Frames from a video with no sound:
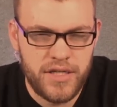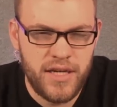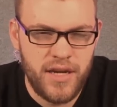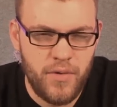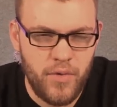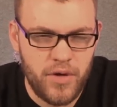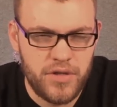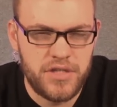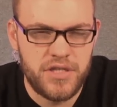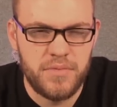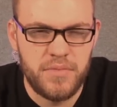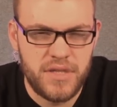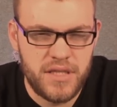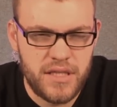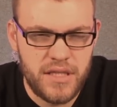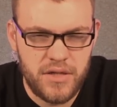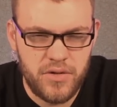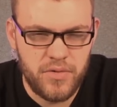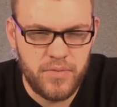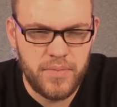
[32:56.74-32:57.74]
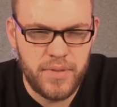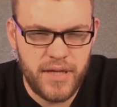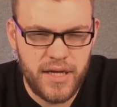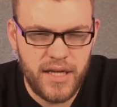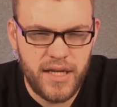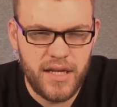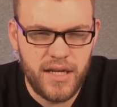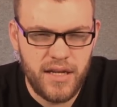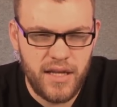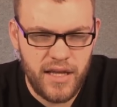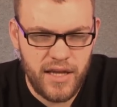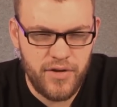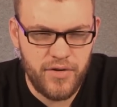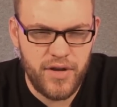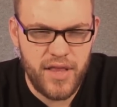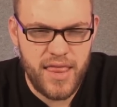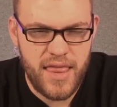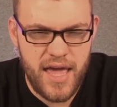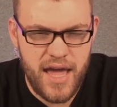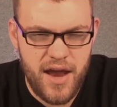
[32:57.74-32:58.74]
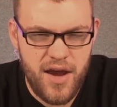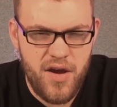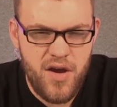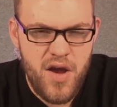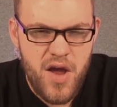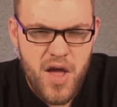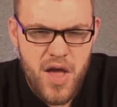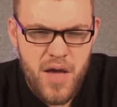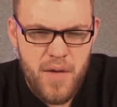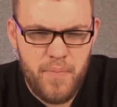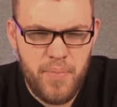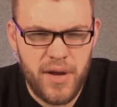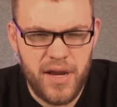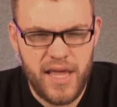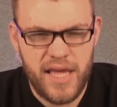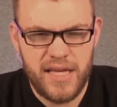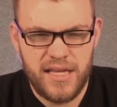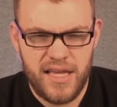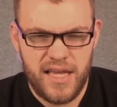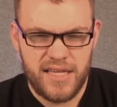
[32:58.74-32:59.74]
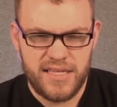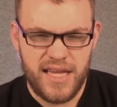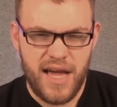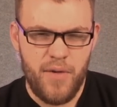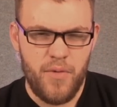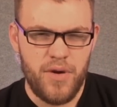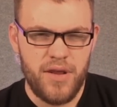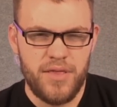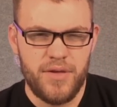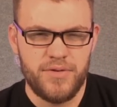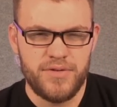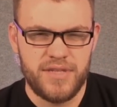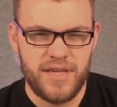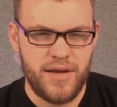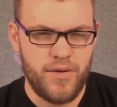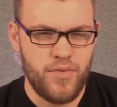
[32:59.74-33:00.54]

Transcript: I watched him a little bit here and there, but he's got one of those like